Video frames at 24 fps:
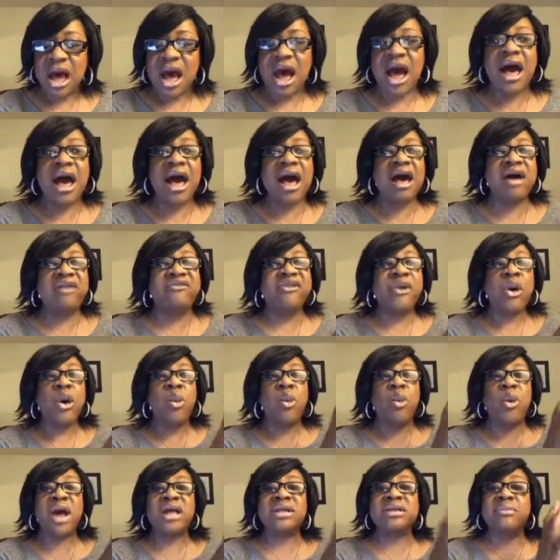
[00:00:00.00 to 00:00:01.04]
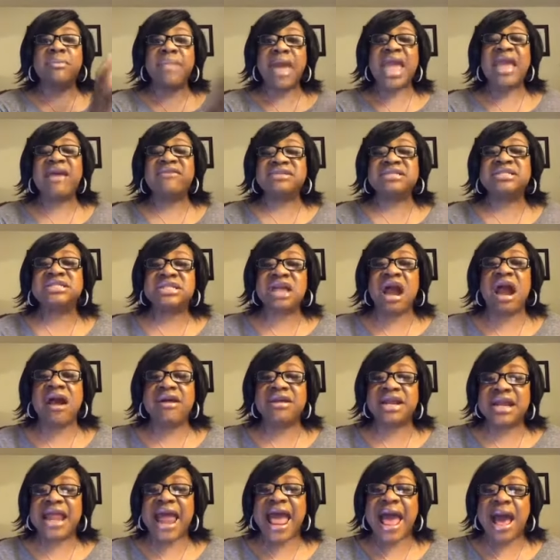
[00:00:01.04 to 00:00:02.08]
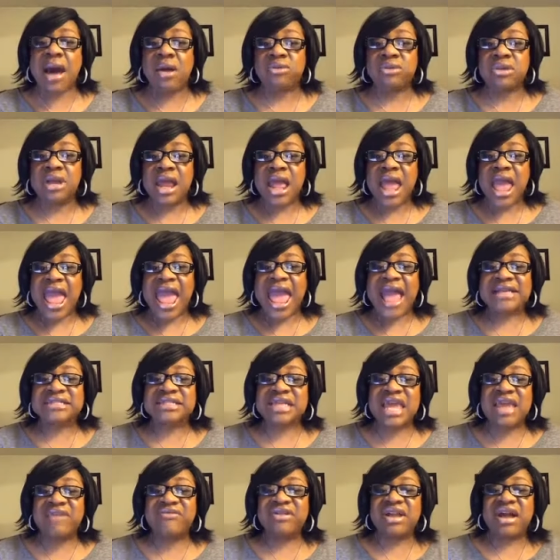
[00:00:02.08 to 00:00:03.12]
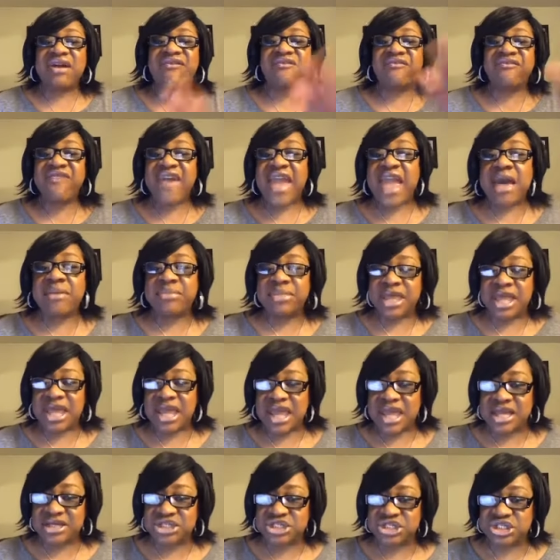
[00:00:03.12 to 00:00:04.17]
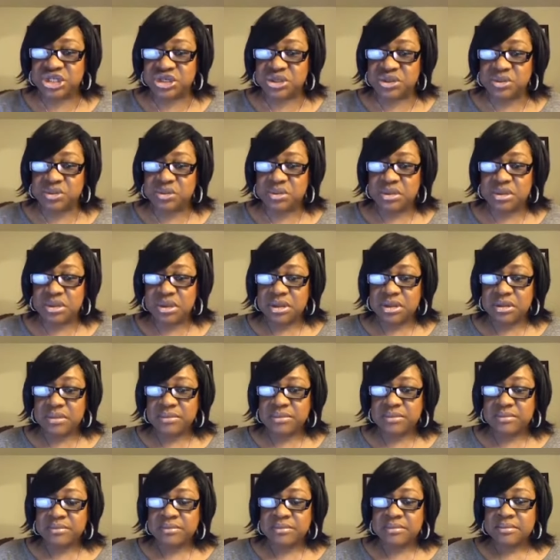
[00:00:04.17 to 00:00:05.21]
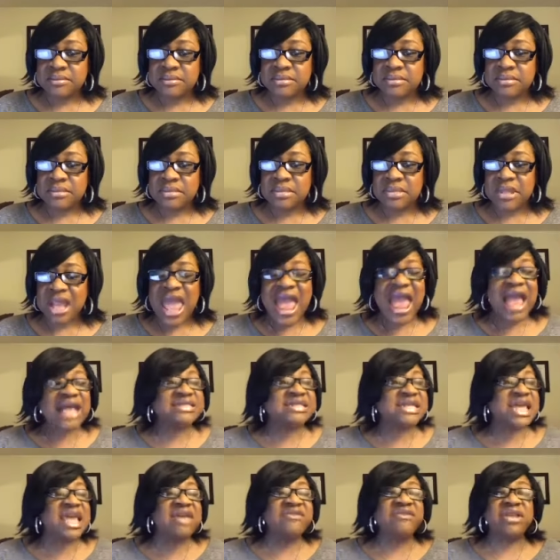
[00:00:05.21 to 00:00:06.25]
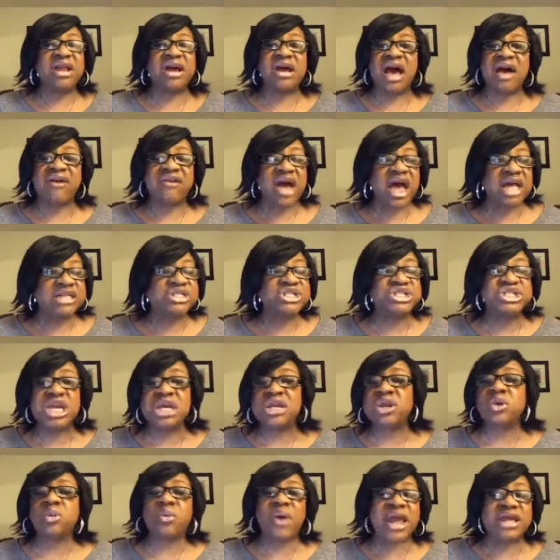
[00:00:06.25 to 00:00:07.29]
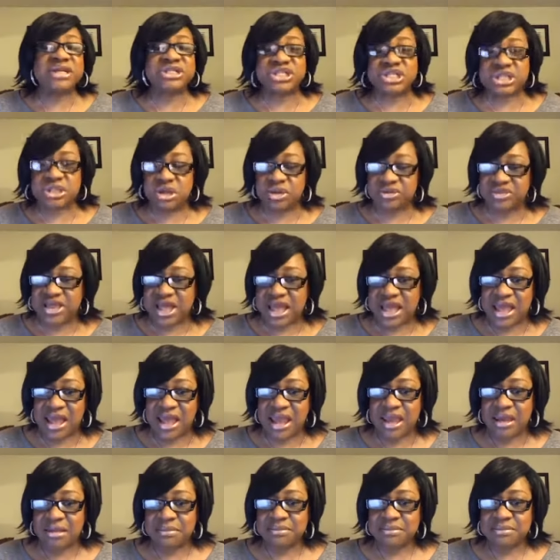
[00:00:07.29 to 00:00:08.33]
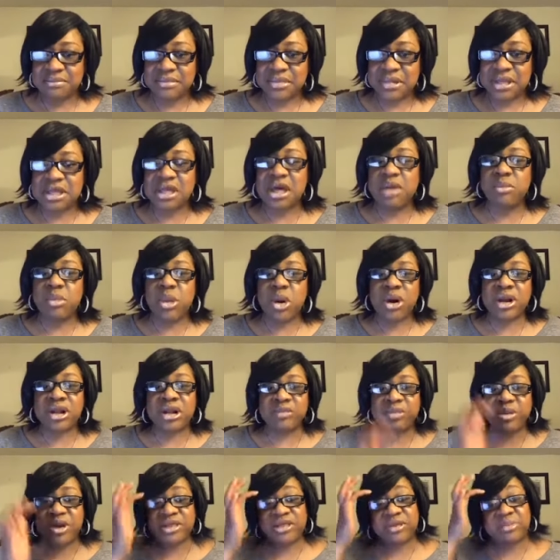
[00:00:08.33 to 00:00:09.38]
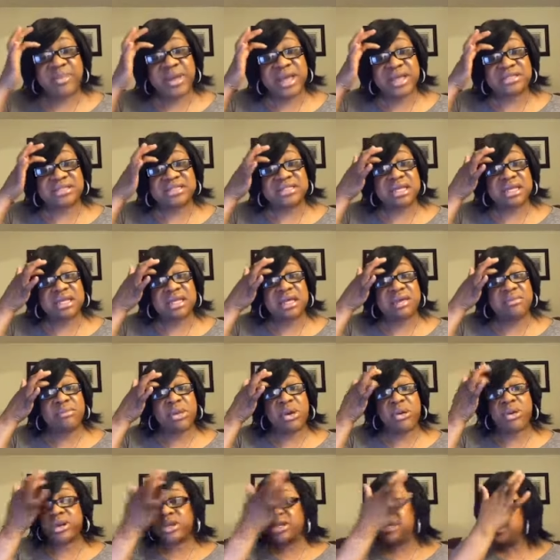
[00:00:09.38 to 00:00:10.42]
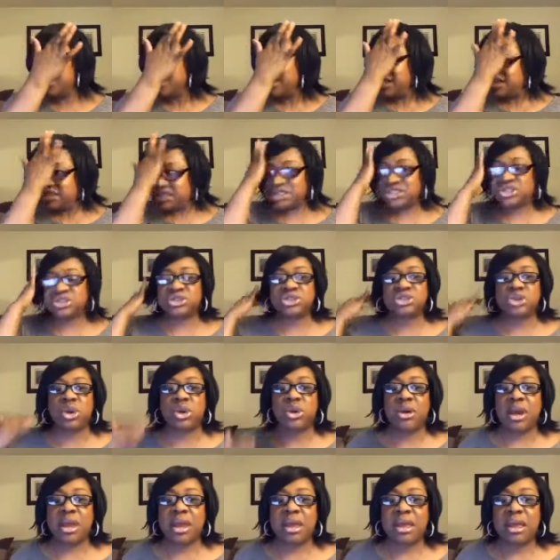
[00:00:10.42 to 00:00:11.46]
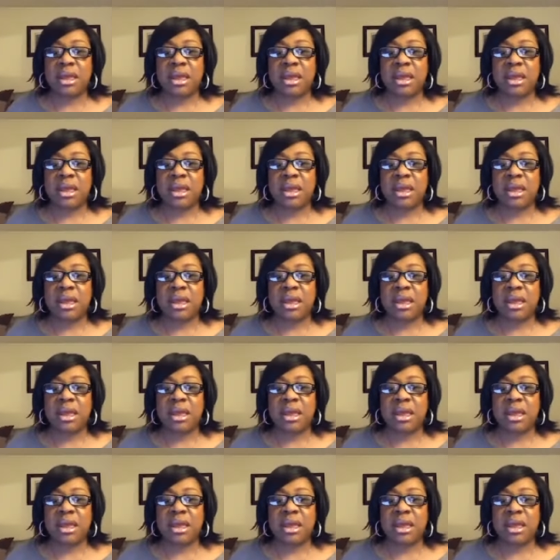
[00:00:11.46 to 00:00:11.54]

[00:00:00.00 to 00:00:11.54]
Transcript: of what may have started out as even a family issue, as even a generational thing. Good morning, Brother Benson. Good morning, Sister Joy.